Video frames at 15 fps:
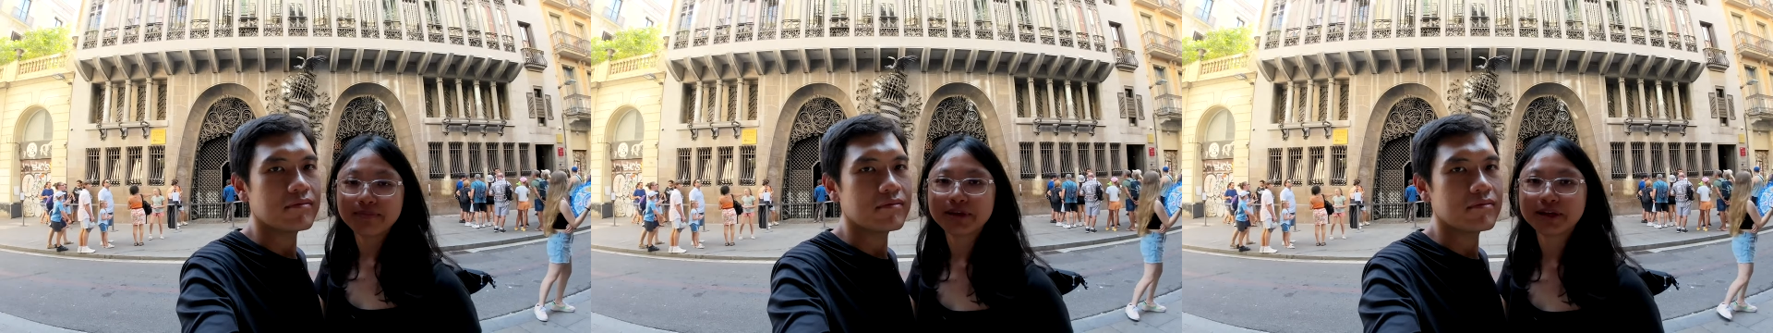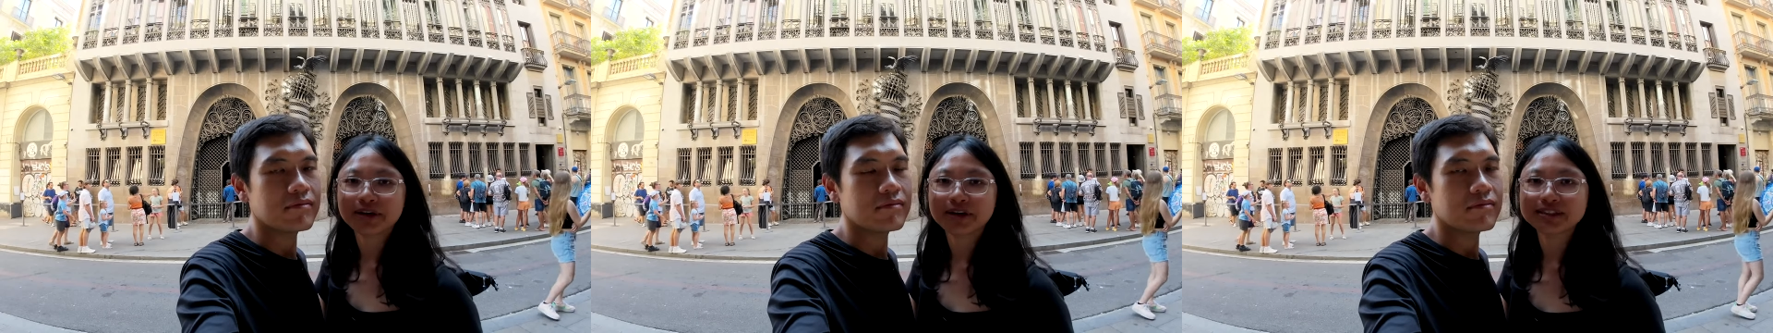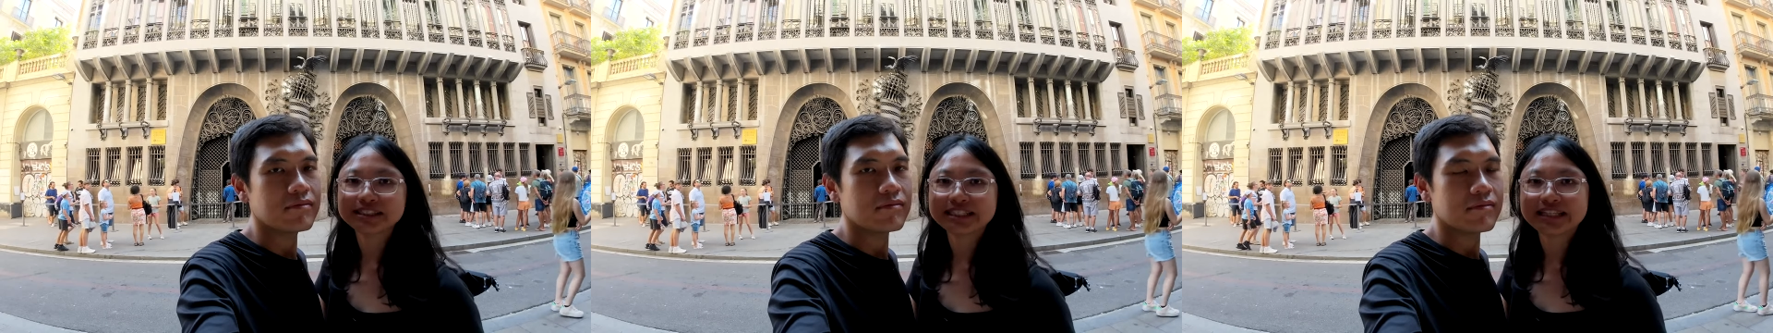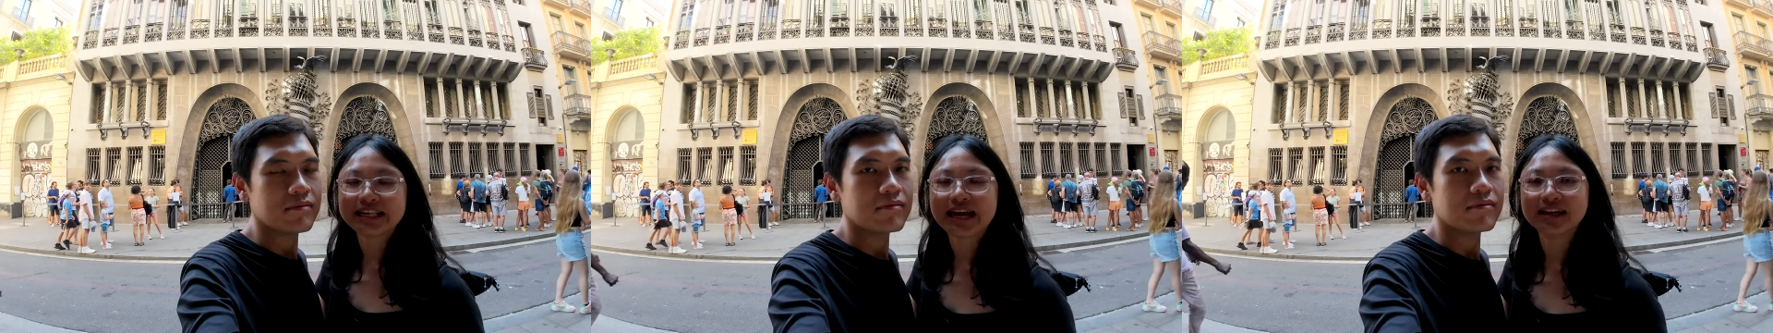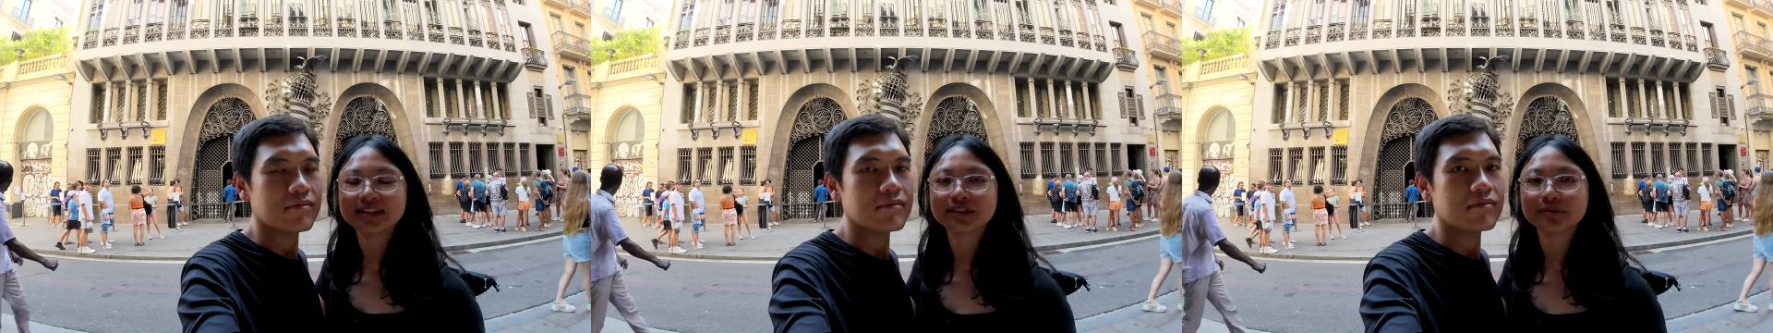Speaker 1: because it
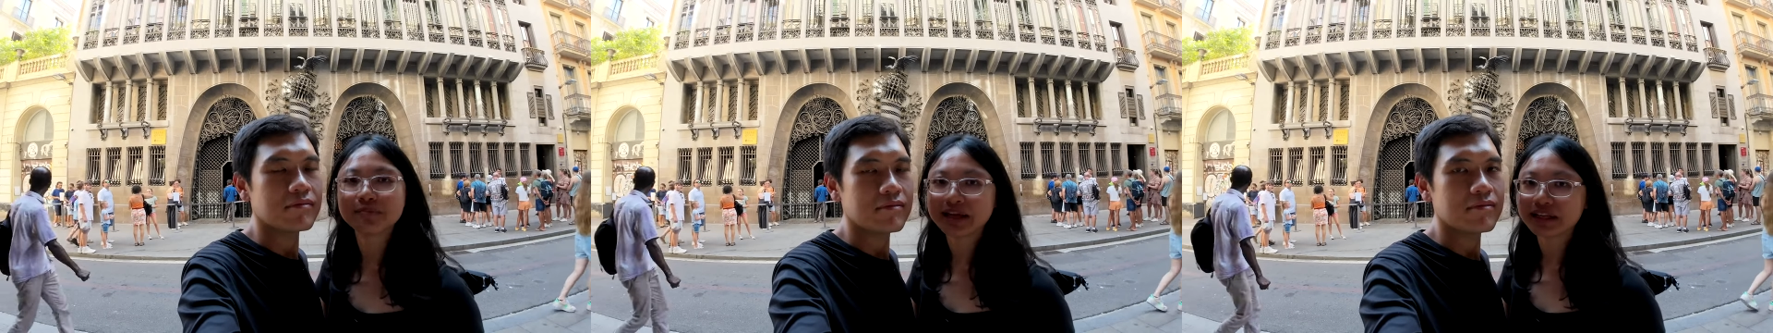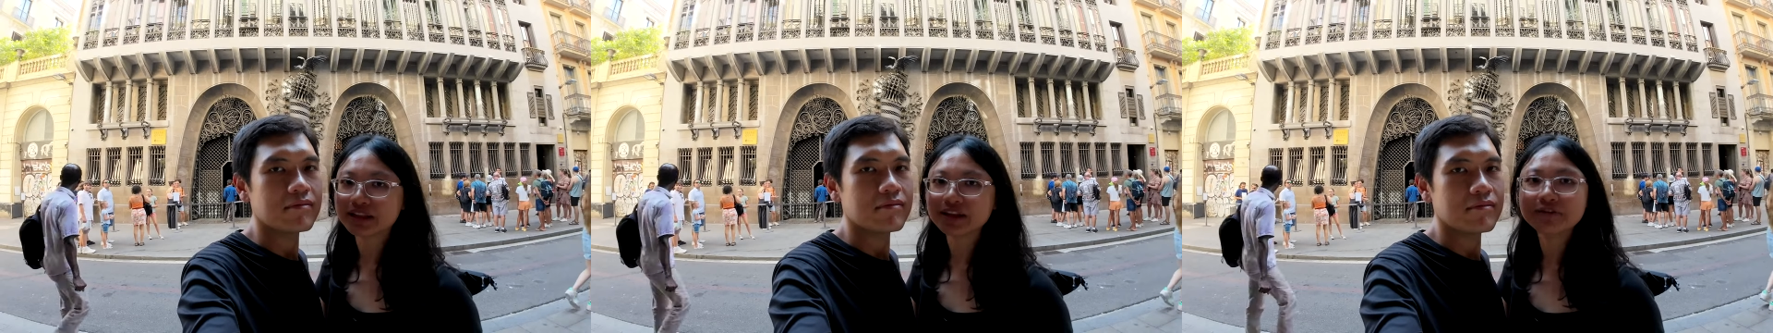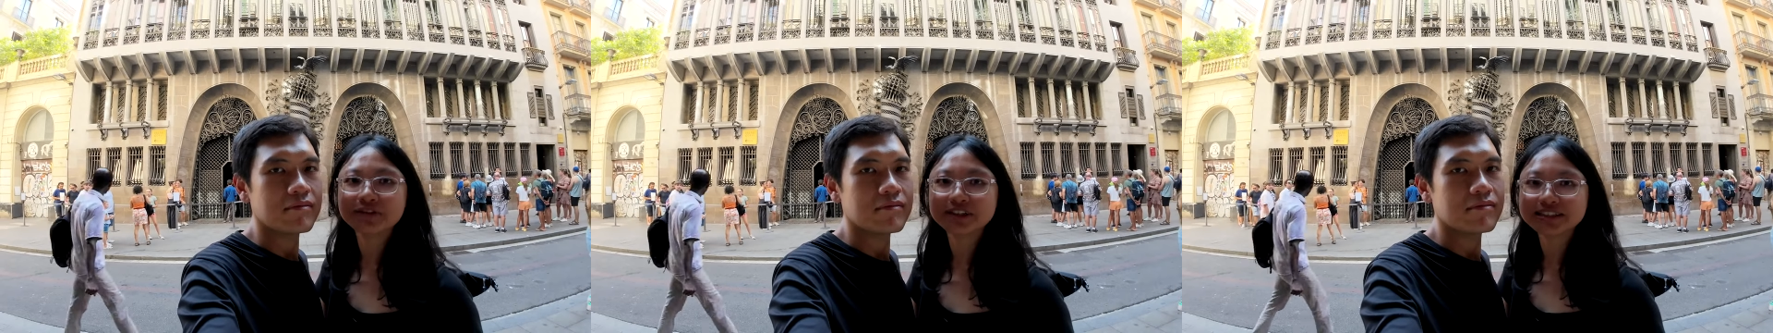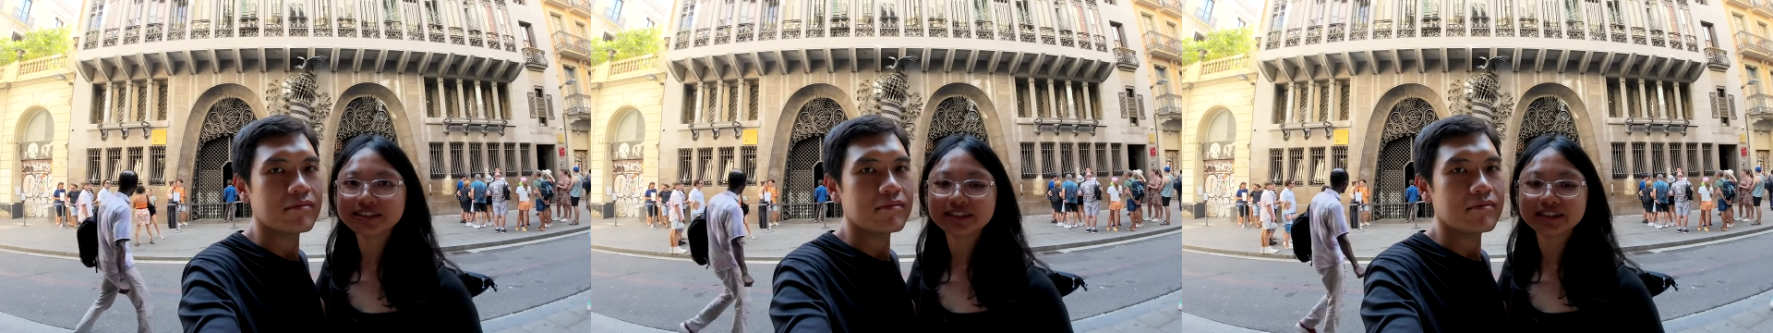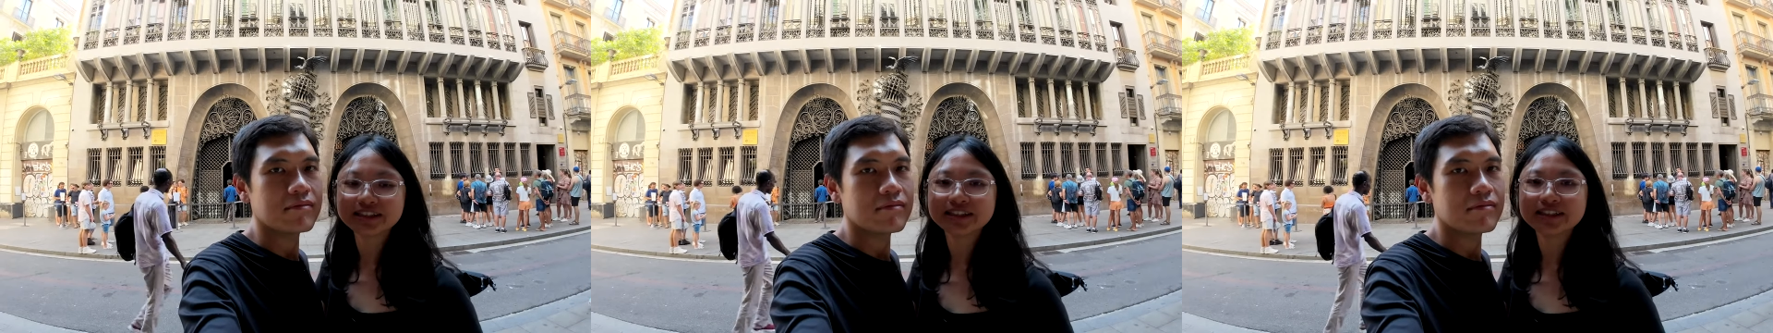has a
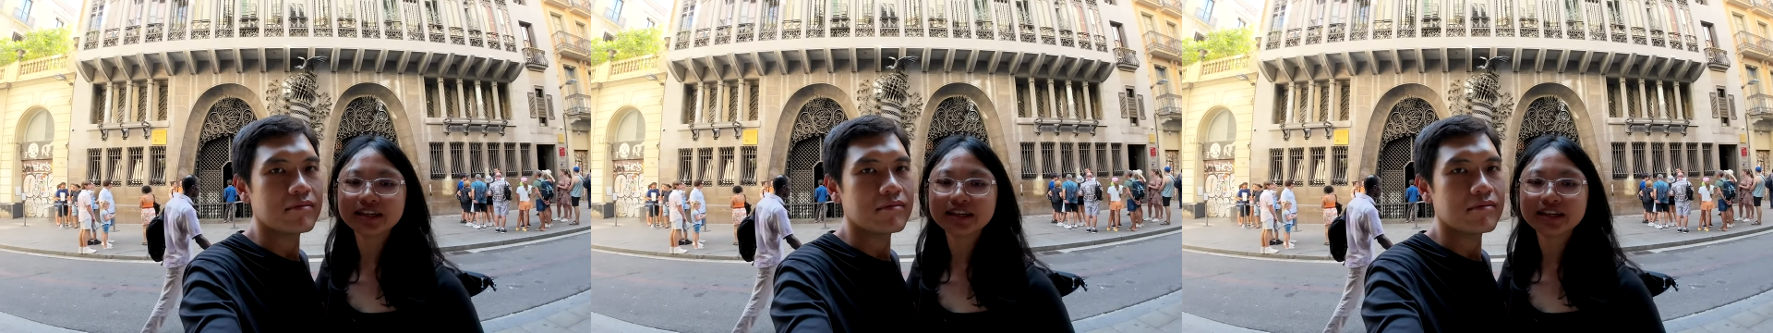magnificent